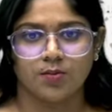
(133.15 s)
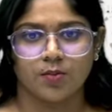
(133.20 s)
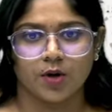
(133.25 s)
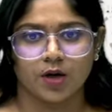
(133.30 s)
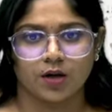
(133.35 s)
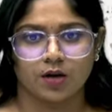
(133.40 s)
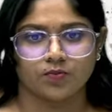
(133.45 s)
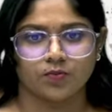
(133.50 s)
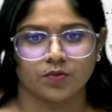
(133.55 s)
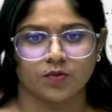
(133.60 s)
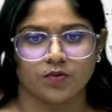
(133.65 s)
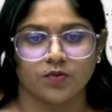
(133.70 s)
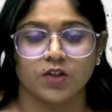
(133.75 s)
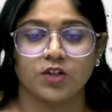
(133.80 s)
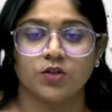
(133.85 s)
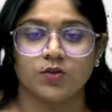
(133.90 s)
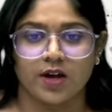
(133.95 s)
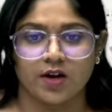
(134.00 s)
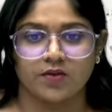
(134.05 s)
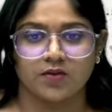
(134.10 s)
but
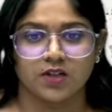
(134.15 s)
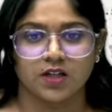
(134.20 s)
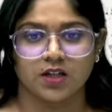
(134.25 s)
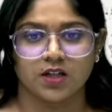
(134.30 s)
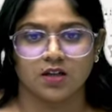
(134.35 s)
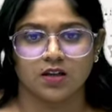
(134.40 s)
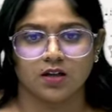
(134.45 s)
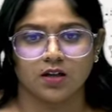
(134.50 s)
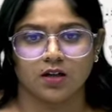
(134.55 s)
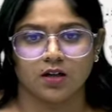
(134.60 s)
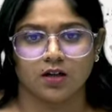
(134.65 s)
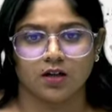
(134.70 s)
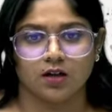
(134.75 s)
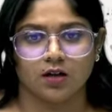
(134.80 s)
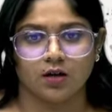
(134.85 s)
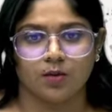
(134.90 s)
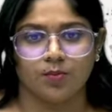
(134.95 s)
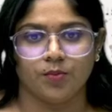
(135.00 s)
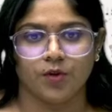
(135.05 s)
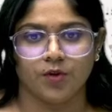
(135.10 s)
which we have seen in
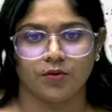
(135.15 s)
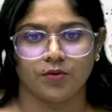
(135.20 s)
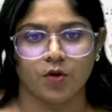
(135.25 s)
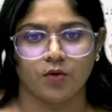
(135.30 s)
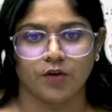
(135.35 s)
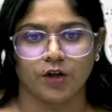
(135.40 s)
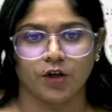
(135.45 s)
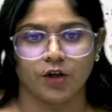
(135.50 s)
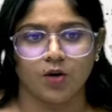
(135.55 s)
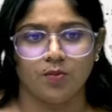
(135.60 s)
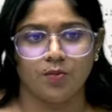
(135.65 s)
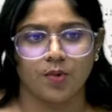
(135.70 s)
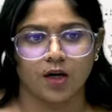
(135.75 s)
the before video,